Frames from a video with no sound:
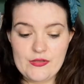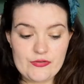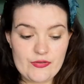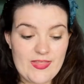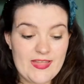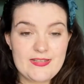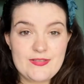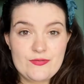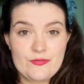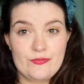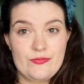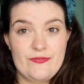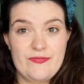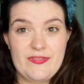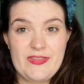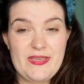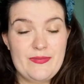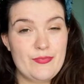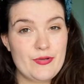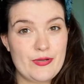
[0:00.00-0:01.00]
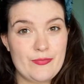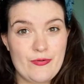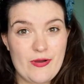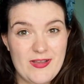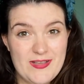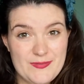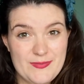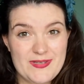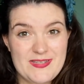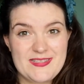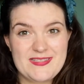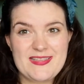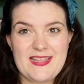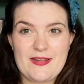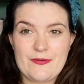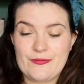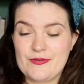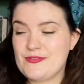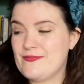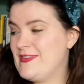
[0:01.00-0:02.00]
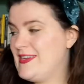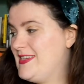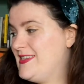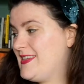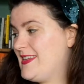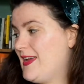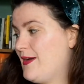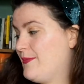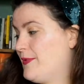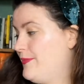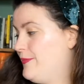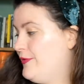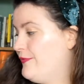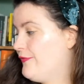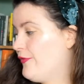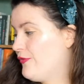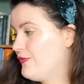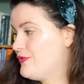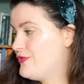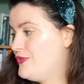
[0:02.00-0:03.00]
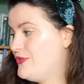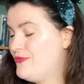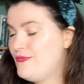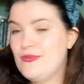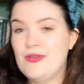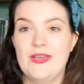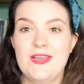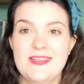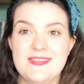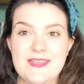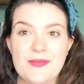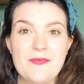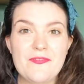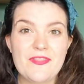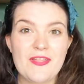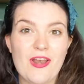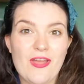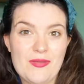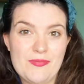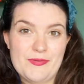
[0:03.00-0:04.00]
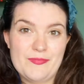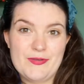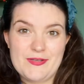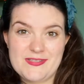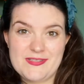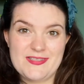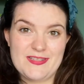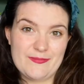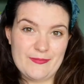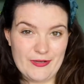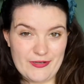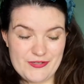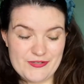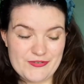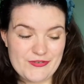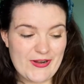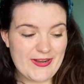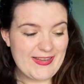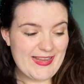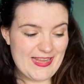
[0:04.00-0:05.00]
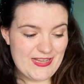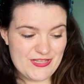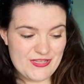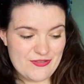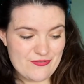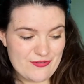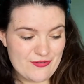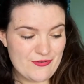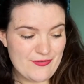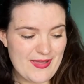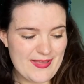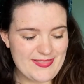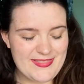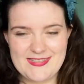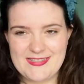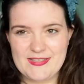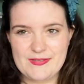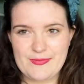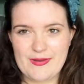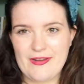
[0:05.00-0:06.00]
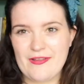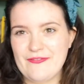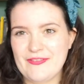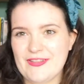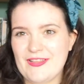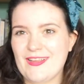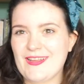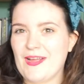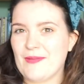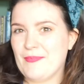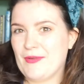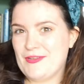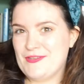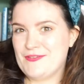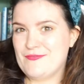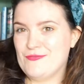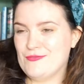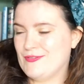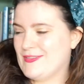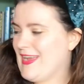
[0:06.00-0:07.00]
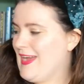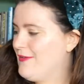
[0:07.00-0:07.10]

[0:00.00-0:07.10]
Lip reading: So that is all of the Booker Prize winners that I want to read. Now I'm going to move on to some of the library books that I'm going to try and get through. And this is where I feel like I'm going to fall